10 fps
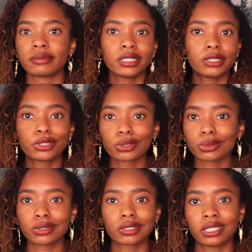the
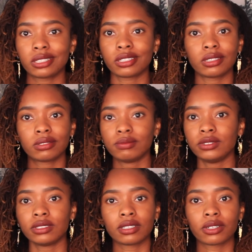usual standard
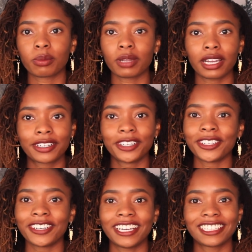little black
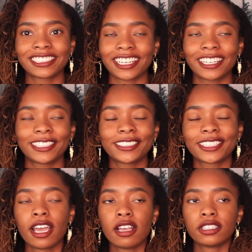girl
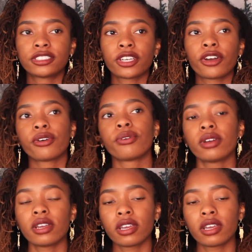hairstyles. So